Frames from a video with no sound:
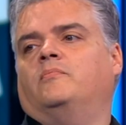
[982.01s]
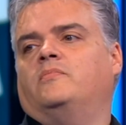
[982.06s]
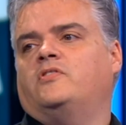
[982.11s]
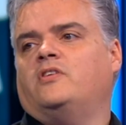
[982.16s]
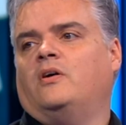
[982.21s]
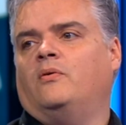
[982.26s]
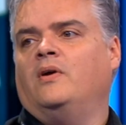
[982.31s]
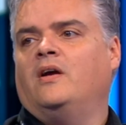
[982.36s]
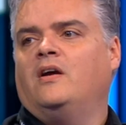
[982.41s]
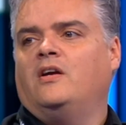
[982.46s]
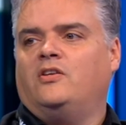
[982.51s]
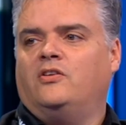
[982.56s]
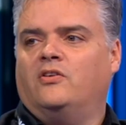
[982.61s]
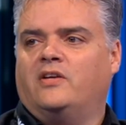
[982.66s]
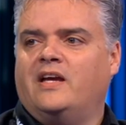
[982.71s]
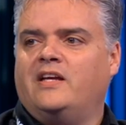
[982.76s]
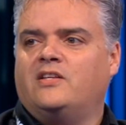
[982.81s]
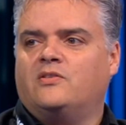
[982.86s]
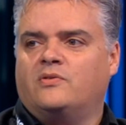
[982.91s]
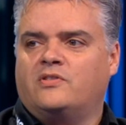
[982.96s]
So you're
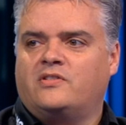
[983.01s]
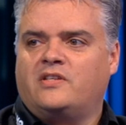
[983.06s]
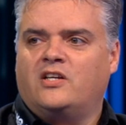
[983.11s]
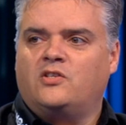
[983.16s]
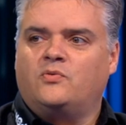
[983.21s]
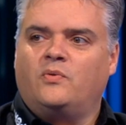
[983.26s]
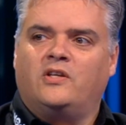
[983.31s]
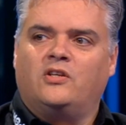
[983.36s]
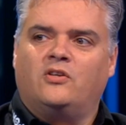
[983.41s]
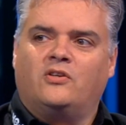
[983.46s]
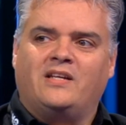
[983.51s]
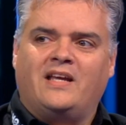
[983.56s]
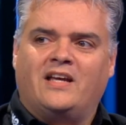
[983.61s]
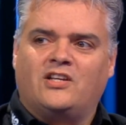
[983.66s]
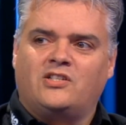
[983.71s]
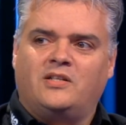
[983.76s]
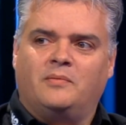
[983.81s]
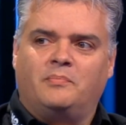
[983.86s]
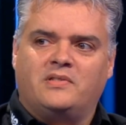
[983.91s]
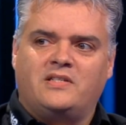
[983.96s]
getting to a stage where you can
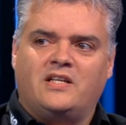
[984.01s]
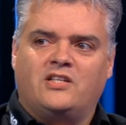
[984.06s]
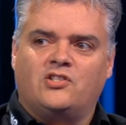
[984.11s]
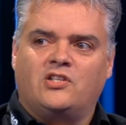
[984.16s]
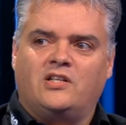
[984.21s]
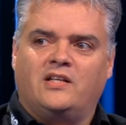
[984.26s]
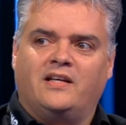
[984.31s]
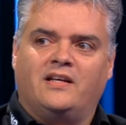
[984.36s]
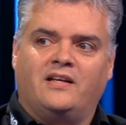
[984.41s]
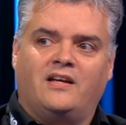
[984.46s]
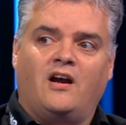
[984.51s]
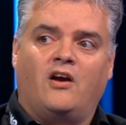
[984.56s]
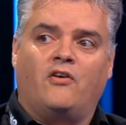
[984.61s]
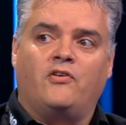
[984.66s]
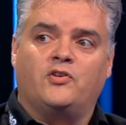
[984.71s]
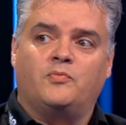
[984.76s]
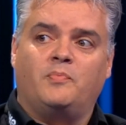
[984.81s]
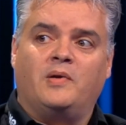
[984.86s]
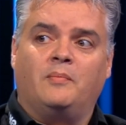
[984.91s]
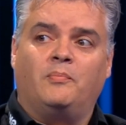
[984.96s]
actually potentially
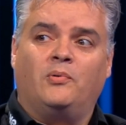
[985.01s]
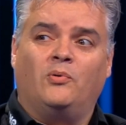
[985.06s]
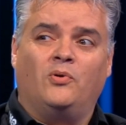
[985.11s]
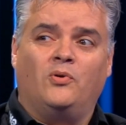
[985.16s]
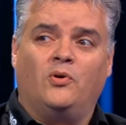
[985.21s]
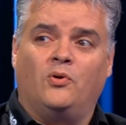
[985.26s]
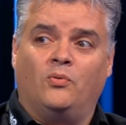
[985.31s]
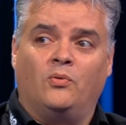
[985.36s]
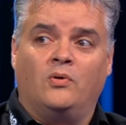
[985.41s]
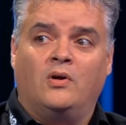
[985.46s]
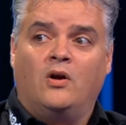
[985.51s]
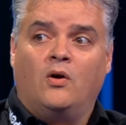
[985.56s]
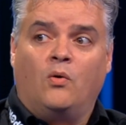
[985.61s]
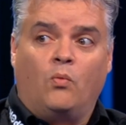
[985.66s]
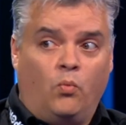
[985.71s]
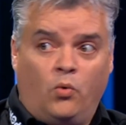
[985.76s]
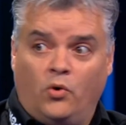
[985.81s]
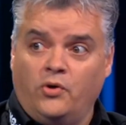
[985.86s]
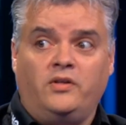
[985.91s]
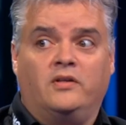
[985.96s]
encourage people who
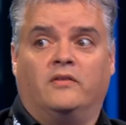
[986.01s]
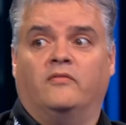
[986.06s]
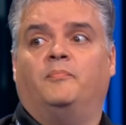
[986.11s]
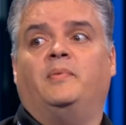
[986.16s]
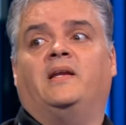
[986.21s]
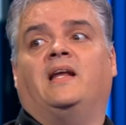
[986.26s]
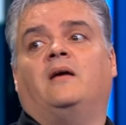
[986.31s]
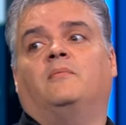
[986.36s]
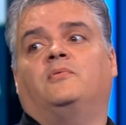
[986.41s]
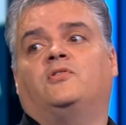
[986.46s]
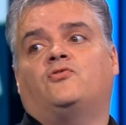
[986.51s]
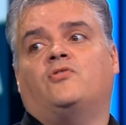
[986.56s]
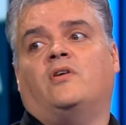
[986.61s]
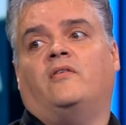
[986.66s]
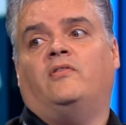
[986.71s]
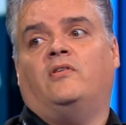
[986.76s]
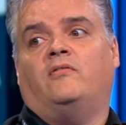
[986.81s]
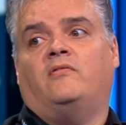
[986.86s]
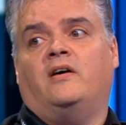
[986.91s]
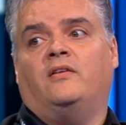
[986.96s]
wouldn't have been able to
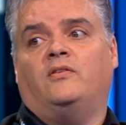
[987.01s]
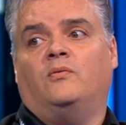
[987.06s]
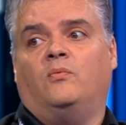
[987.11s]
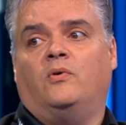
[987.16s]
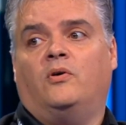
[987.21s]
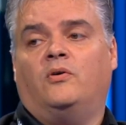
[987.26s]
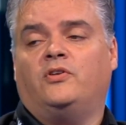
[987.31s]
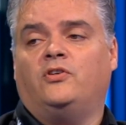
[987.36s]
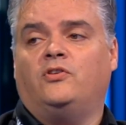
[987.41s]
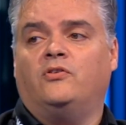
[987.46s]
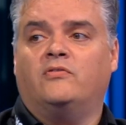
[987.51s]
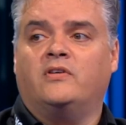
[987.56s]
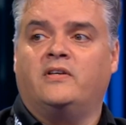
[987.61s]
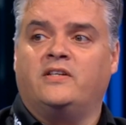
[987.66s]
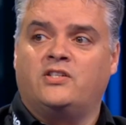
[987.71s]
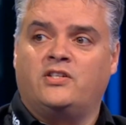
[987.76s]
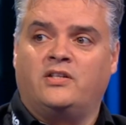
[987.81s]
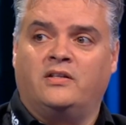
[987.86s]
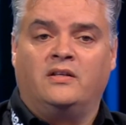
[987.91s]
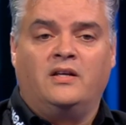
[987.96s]
travel around the world, and you're
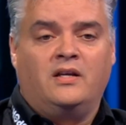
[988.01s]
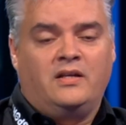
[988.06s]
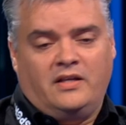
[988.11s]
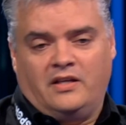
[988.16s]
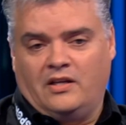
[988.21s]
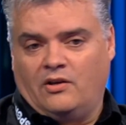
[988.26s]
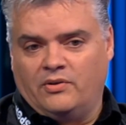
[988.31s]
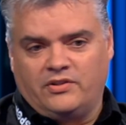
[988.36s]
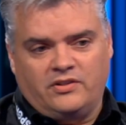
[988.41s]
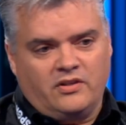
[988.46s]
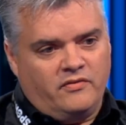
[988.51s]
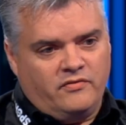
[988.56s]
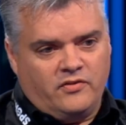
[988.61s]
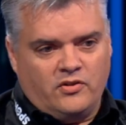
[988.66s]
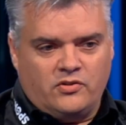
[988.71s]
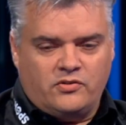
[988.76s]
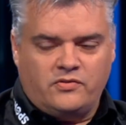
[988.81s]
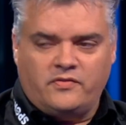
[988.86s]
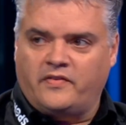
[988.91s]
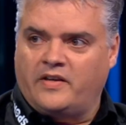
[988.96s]
reaching a
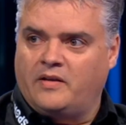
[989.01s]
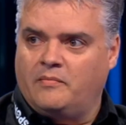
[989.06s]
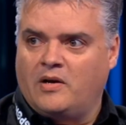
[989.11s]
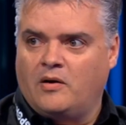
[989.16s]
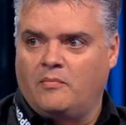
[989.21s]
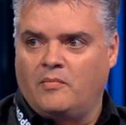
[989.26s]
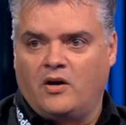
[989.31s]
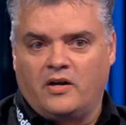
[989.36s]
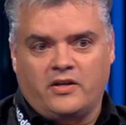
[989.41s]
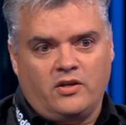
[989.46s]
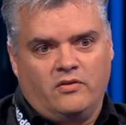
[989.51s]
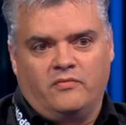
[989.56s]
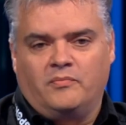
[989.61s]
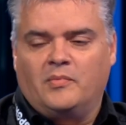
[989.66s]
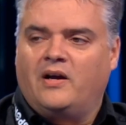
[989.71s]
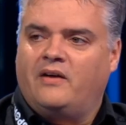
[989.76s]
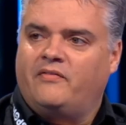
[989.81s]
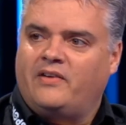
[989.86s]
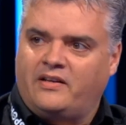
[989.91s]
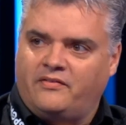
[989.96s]
diverse female market who might
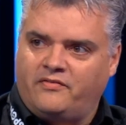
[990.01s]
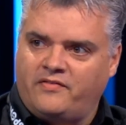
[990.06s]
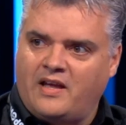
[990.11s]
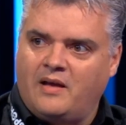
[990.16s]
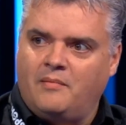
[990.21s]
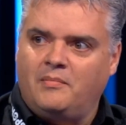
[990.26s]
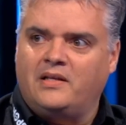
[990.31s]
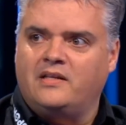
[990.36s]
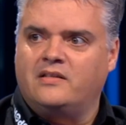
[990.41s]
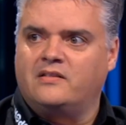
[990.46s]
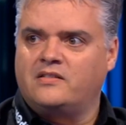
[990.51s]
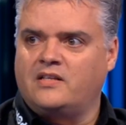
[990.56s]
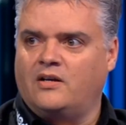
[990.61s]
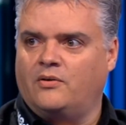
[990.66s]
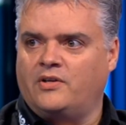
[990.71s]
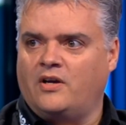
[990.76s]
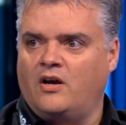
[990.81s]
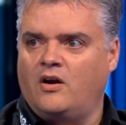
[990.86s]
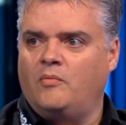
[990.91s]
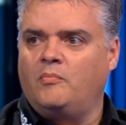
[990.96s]
have had a family and settled
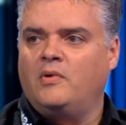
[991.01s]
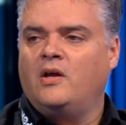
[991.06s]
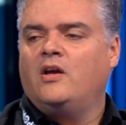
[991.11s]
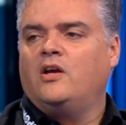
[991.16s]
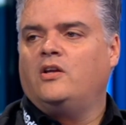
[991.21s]
at home.